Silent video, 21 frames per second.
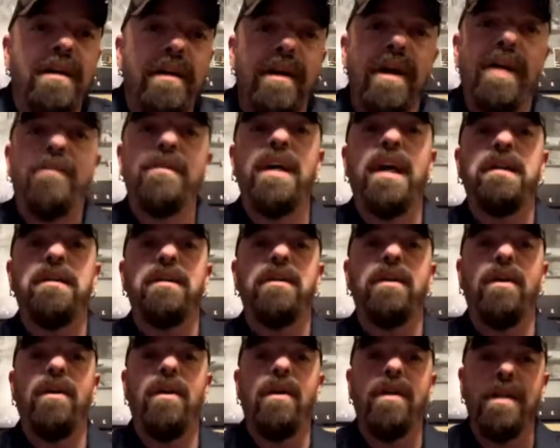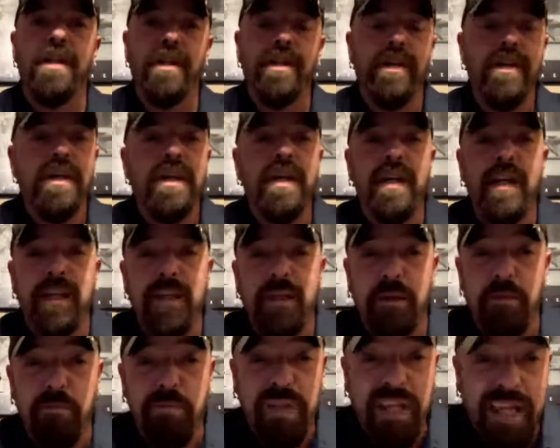You're having that cigar. You're looking at the
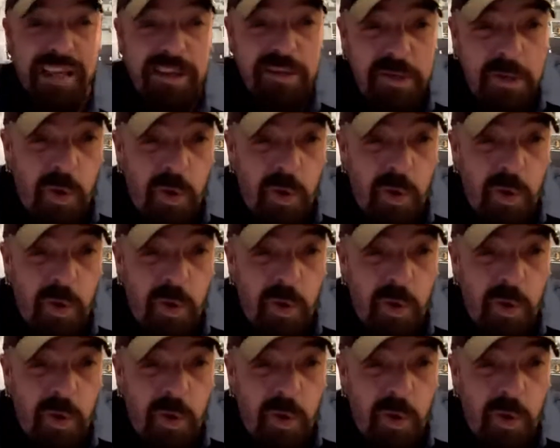complete and